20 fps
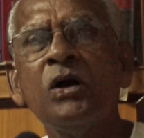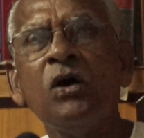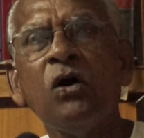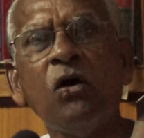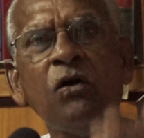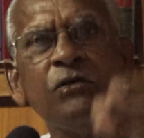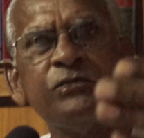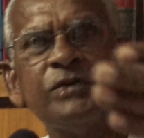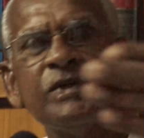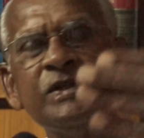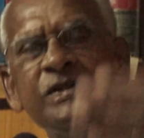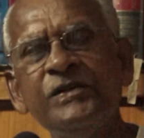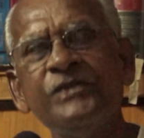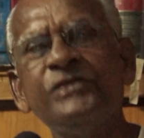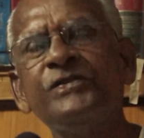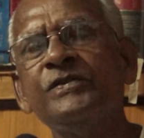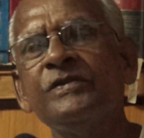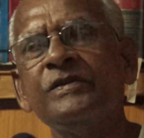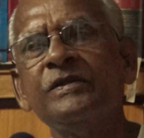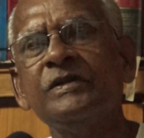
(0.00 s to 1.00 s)
After
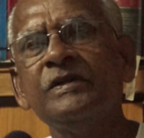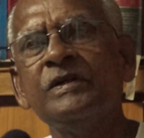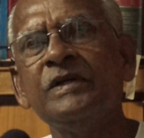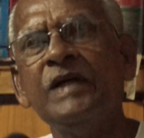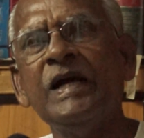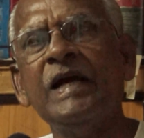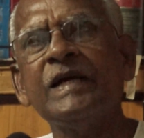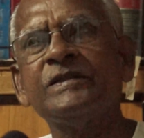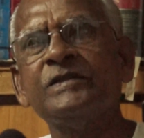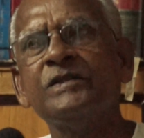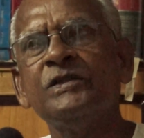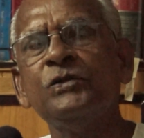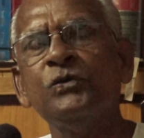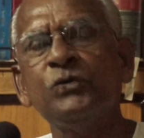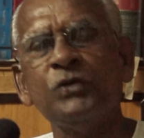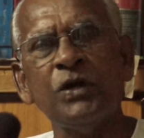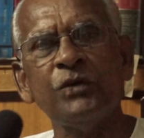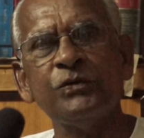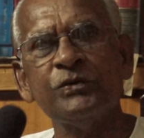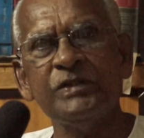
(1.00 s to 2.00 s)
this act, no
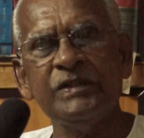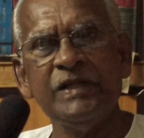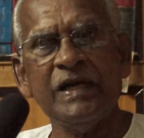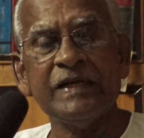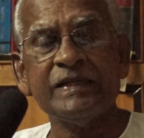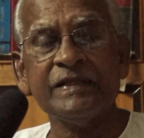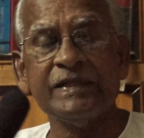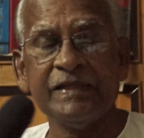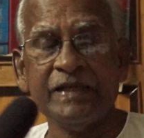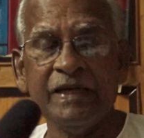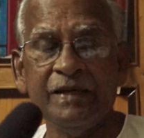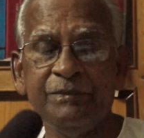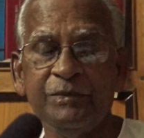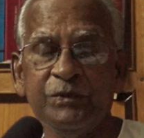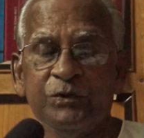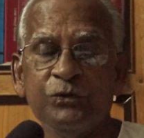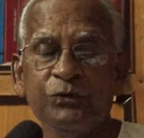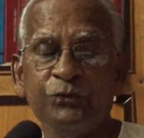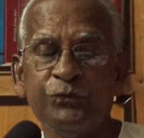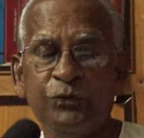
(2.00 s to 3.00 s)
doubt, the act came
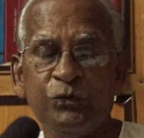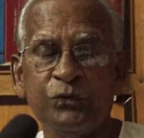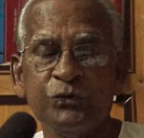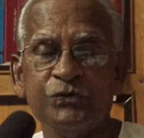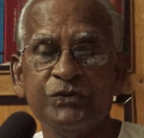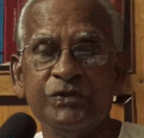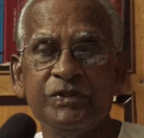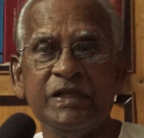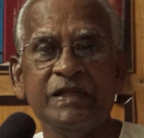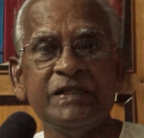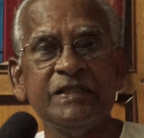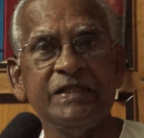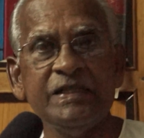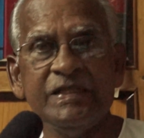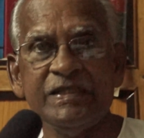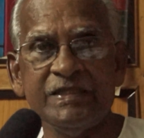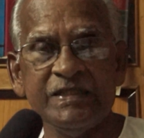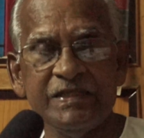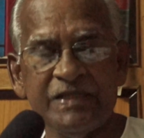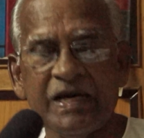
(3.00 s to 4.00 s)
into force in
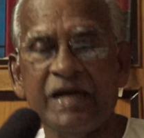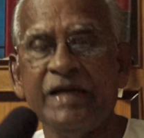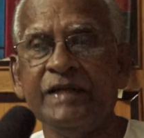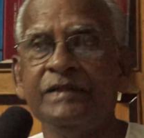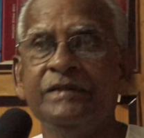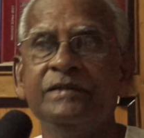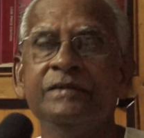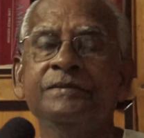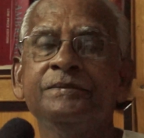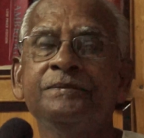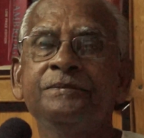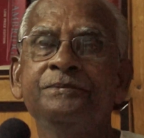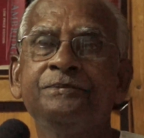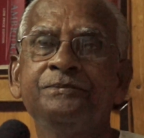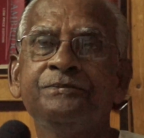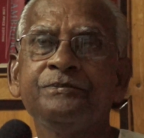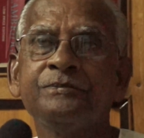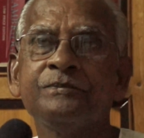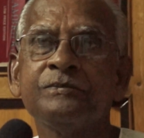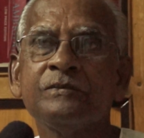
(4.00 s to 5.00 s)
1989,
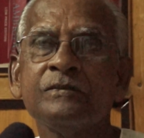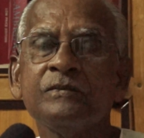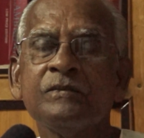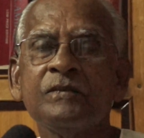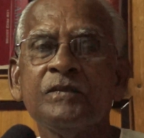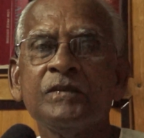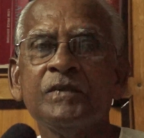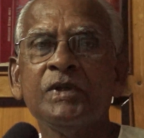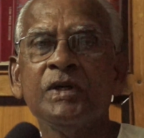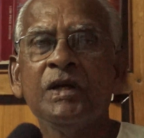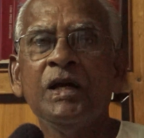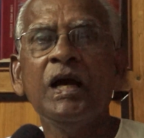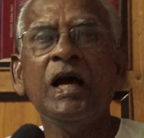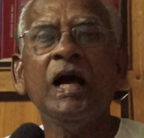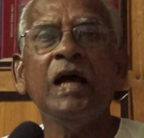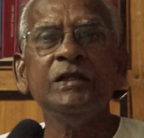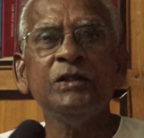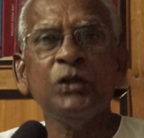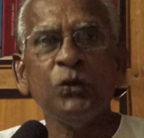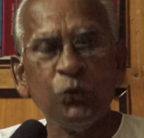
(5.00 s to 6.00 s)

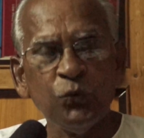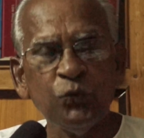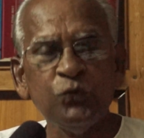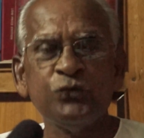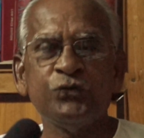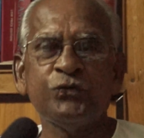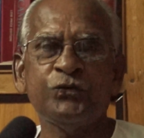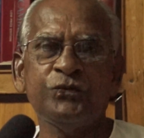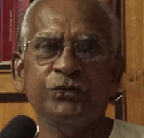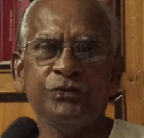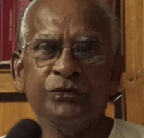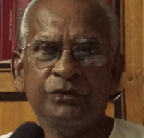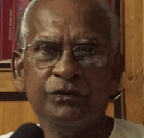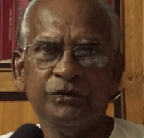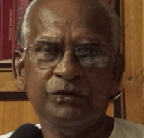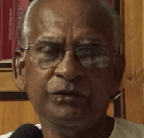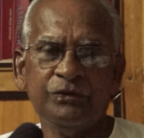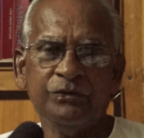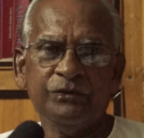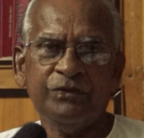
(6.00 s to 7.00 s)
and the rules
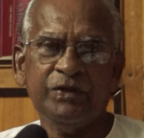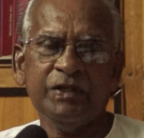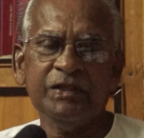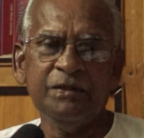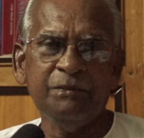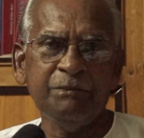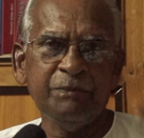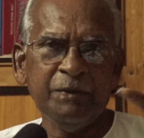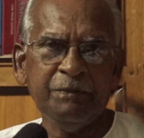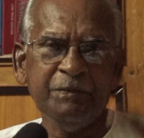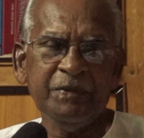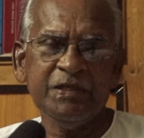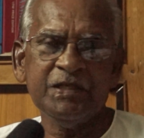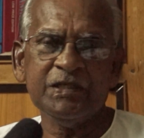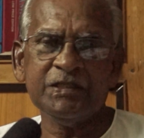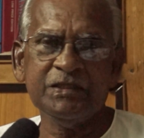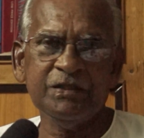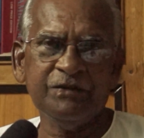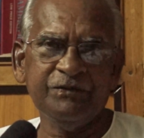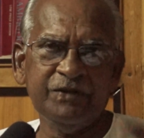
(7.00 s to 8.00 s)
for the
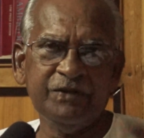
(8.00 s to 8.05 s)
implementation of